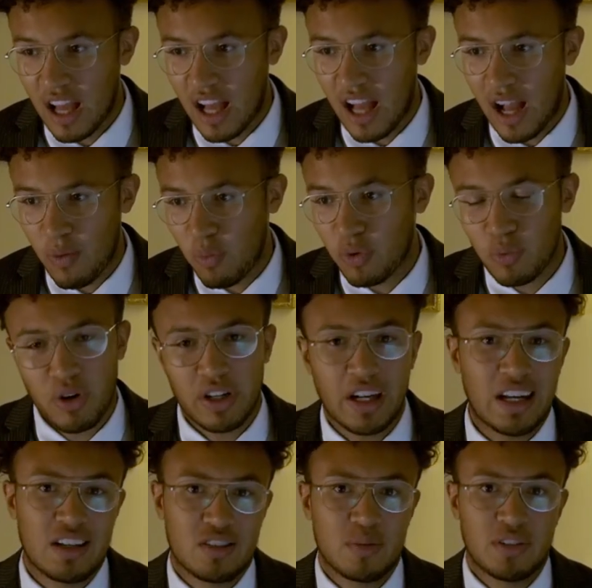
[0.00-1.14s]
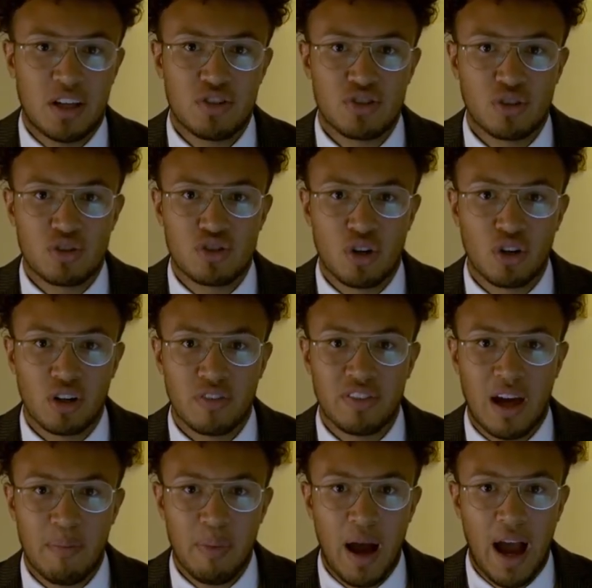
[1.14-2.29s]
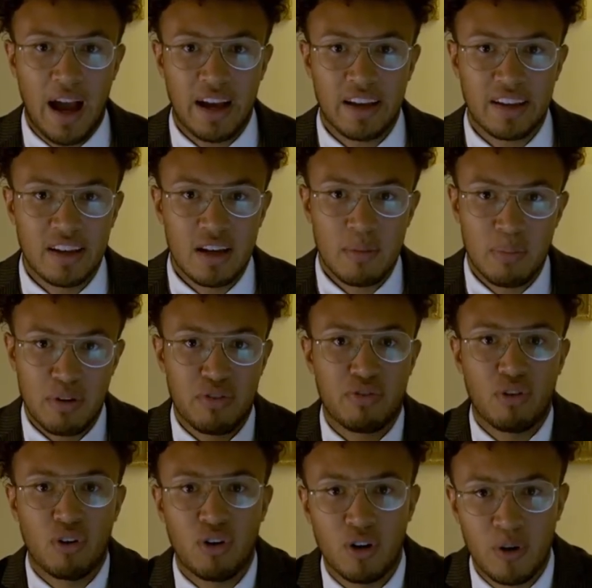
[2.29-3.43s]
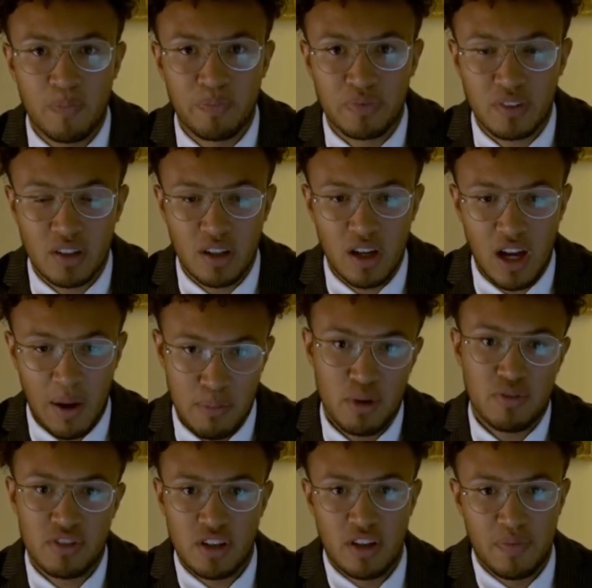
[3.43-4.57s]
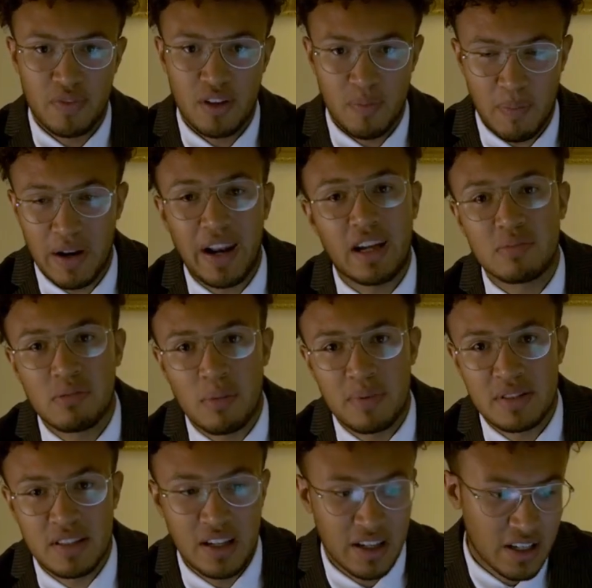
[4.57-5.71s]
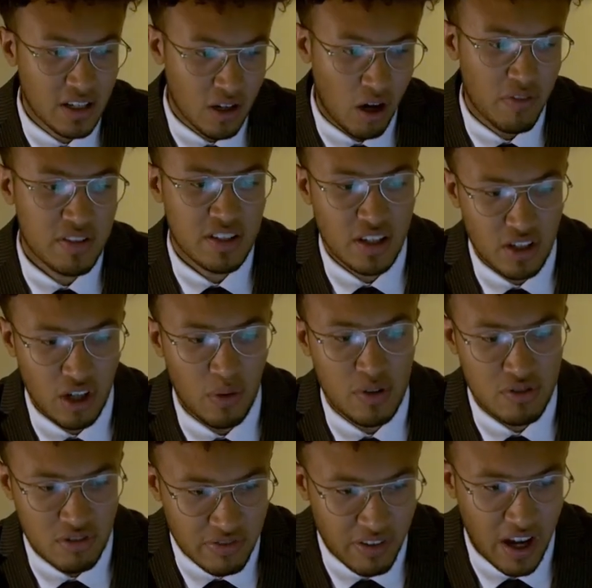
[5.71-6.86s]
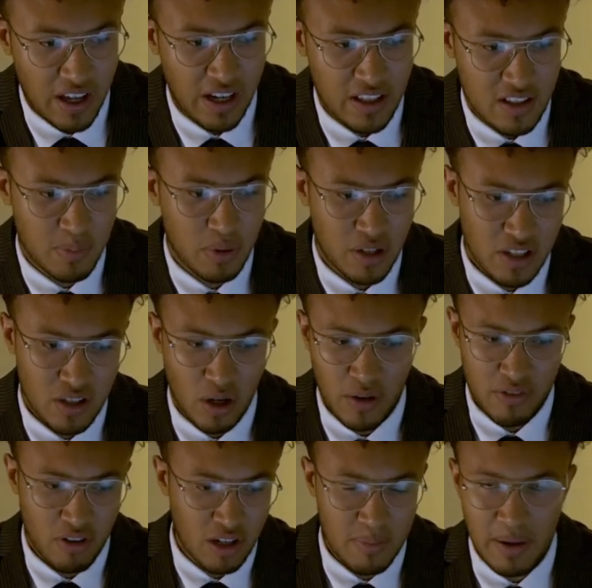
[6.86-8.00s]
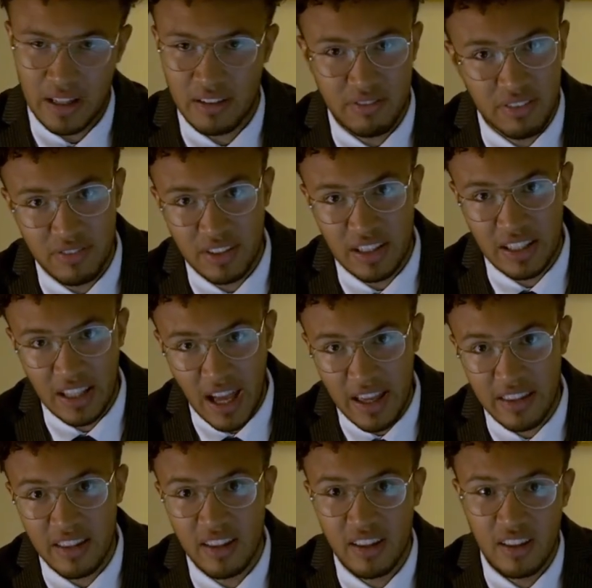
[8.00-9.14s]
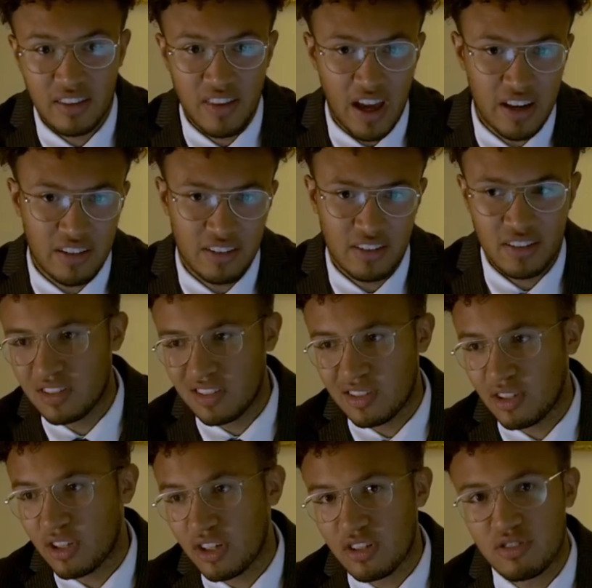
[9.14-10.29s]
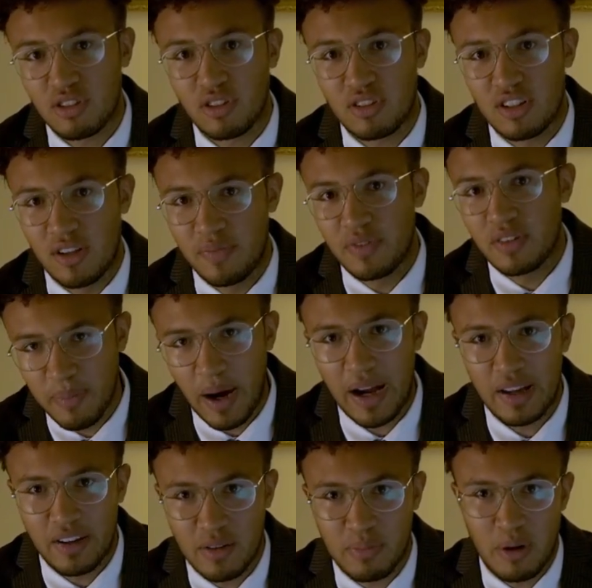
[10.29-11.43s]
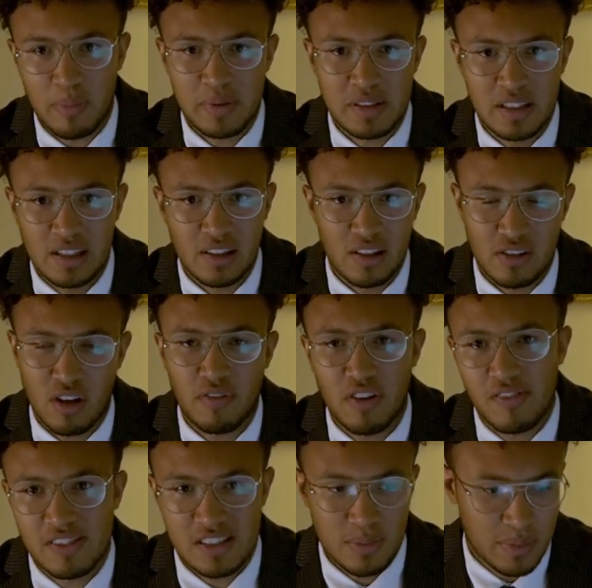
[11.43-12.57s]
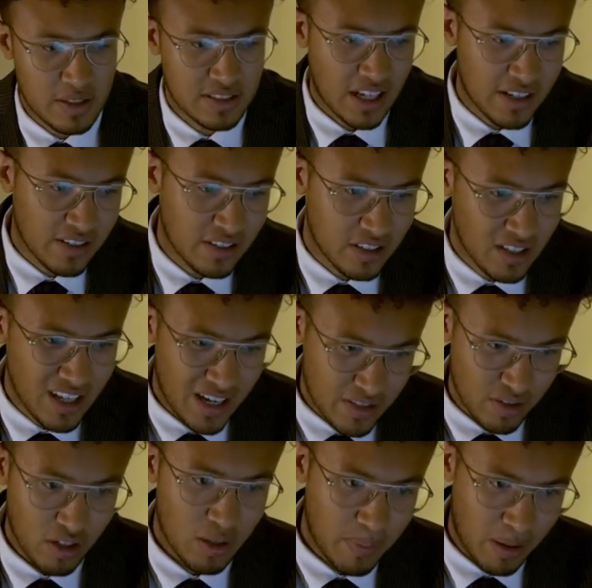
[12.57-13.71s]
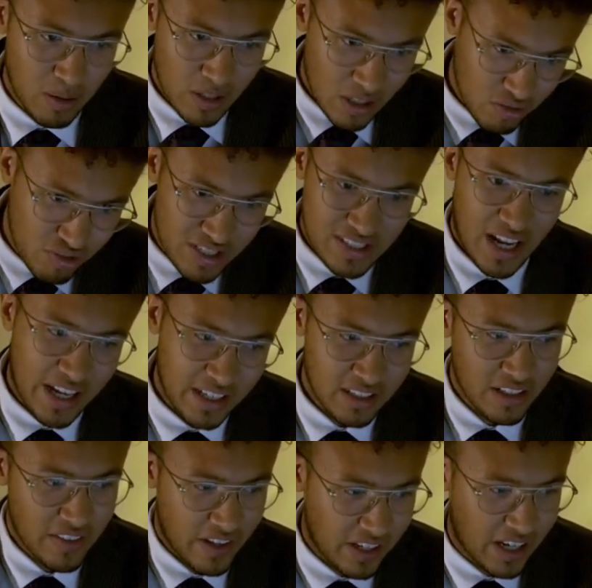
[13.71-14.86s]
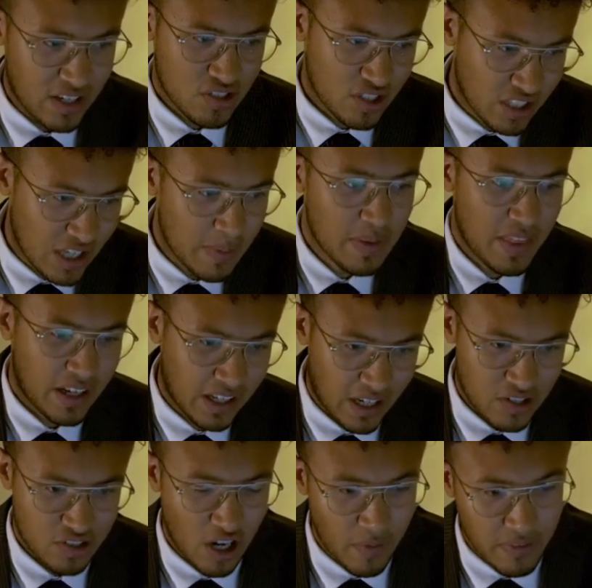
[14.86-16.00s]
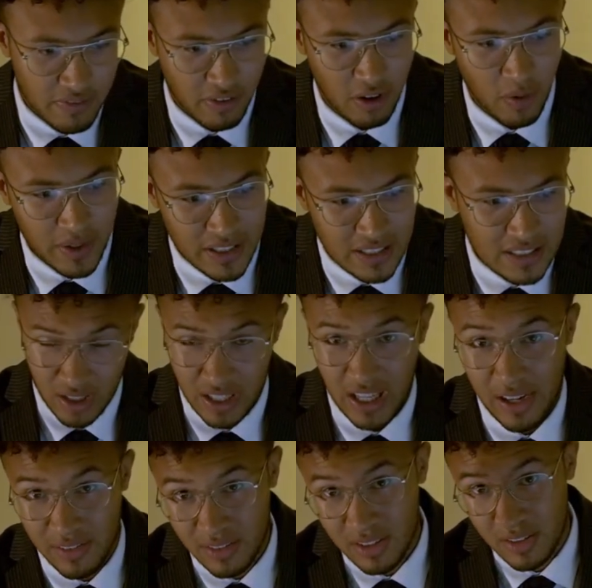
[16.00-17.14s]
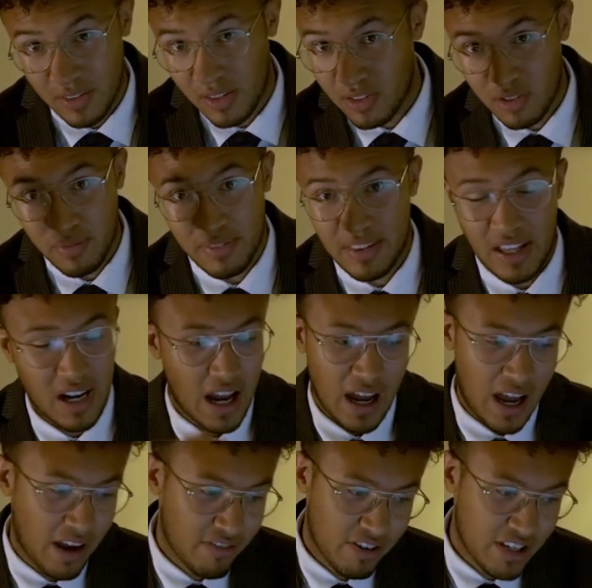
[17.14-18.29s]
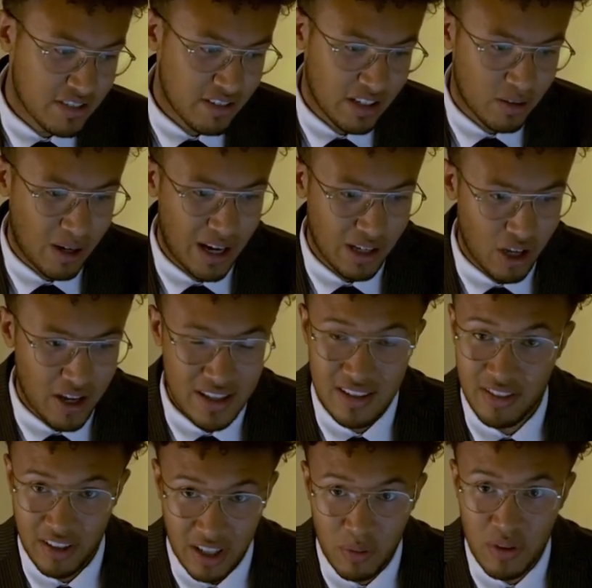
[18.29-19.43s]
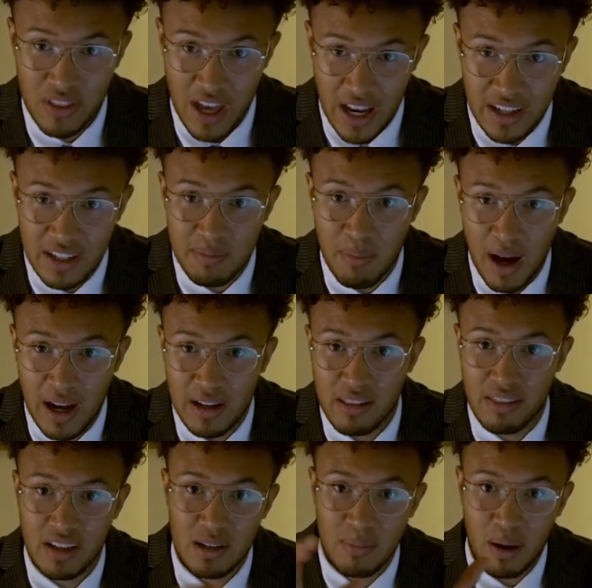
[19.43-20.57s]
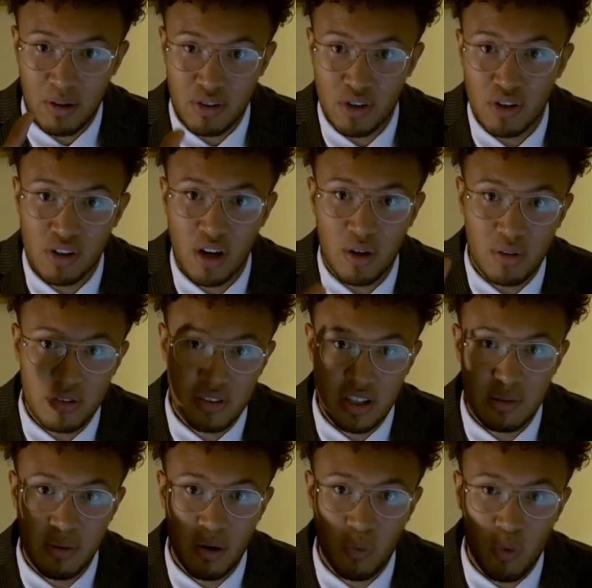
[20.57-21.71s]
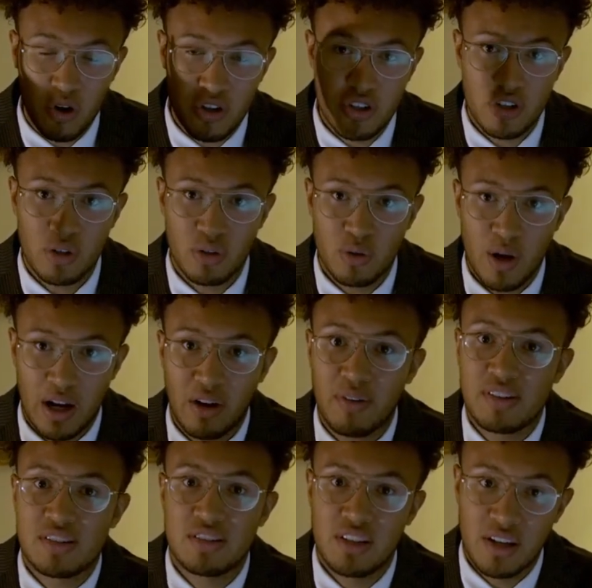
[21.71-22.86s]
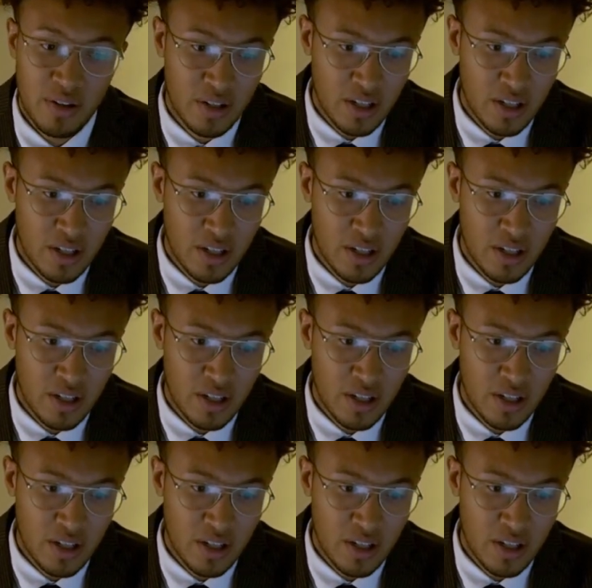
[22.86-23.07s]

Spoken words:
I would want to get a substantial chunk of that back before I move to my next property. Obviously you can always refinance, but if you're only making 15k, then you're going to struggle to buy another property that's of a similar standard. And it's all about recycling that cash and keeping that cash going forward. Again, something that I reiterate quite a lot is think with the end in mind, think about your goals, think about what you are going to do